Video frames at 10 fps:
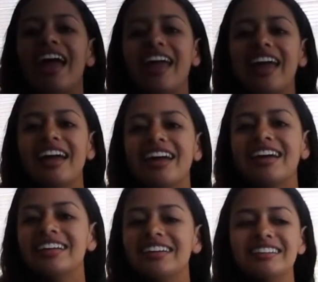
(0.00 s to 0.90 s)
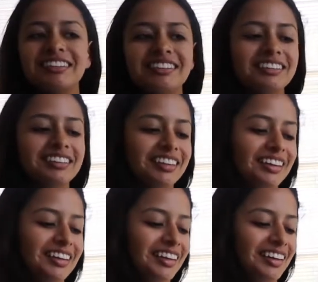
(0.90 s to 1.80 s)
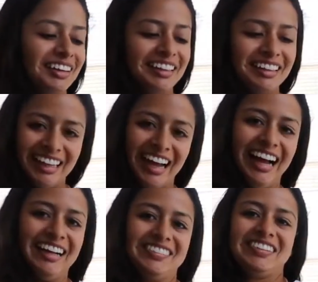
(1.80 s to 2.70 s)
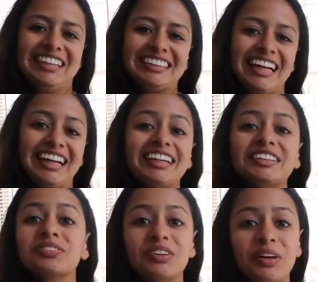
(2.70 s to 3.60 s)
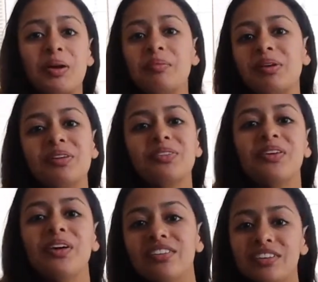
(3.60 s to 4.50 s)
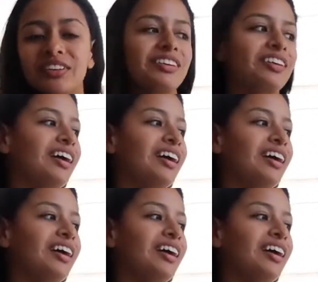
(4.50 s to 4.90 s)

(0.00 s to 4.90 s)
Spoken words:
and yeah, I'm really excited. It's really beautiful if you look